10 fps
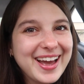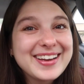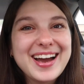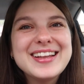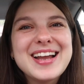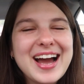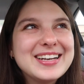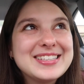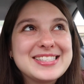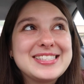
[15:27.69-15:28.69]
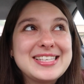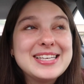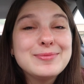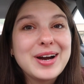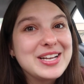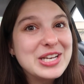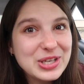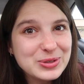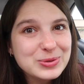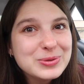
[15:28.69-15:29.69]
Like I, I didn't see, but I
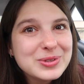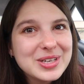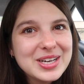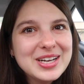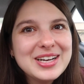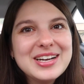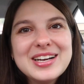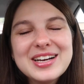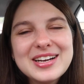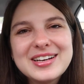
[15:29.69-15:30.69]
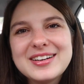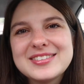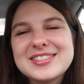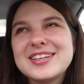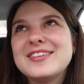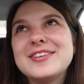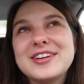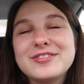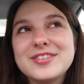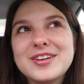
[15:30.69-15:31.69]
knew. And I was like,
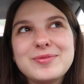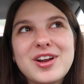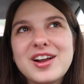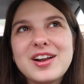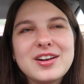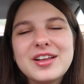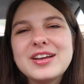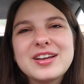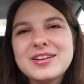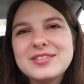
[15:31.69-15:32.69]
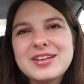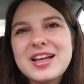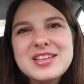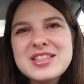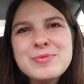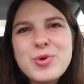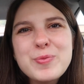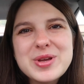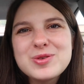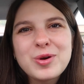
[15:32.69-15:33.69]
whatever. I'm not I, like in the
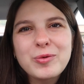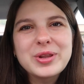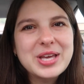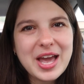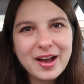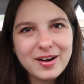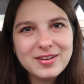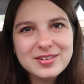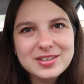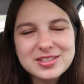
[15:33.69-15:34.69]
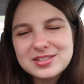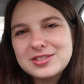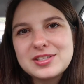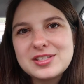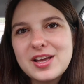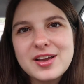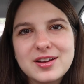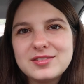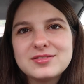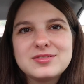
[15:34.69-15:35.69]
moment you don't really care because it's just like
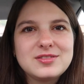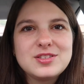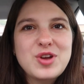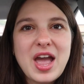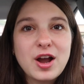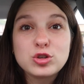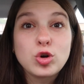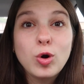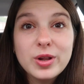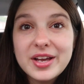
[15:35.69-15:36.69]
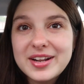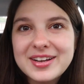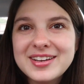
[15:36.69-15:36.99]
you can't control it.